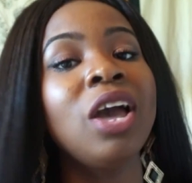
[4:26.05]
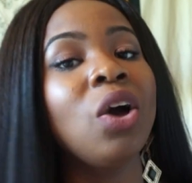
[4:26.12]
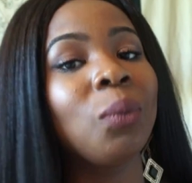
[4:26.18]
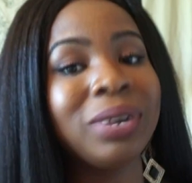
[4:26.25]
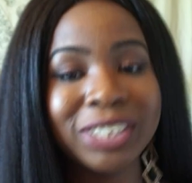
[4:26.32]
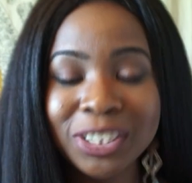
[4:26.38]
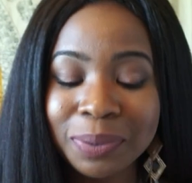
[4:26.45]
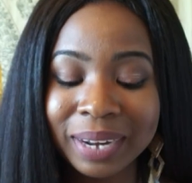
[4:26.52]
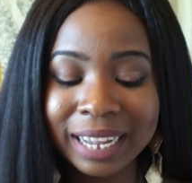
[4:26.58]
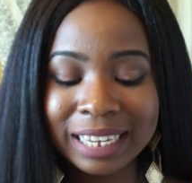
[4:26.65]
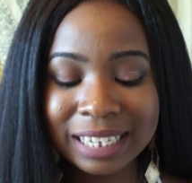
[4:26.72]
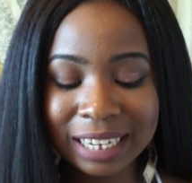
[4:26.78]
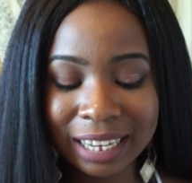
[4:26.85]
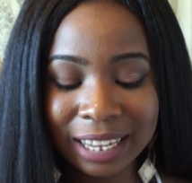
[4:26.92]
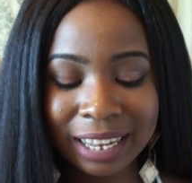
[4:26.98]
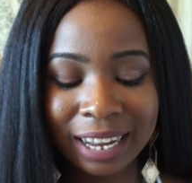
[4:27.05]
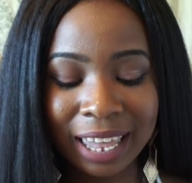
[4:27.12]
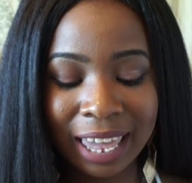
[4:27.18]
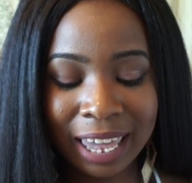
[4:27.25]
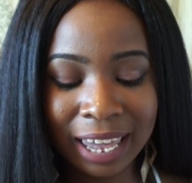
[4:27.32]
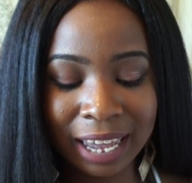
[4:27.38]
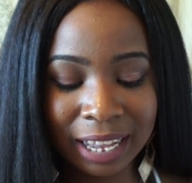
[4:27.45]
which is what I did,
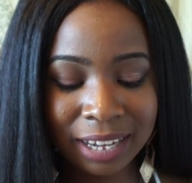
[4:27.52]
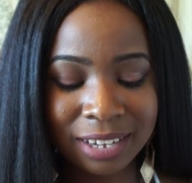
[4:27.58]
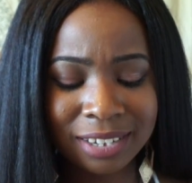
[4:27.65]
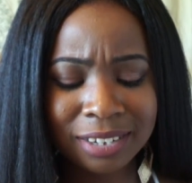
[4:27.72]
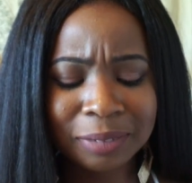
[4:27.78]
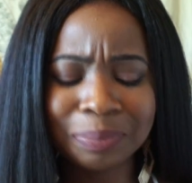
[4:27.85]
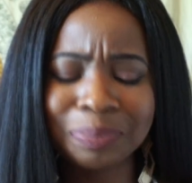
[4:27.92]
and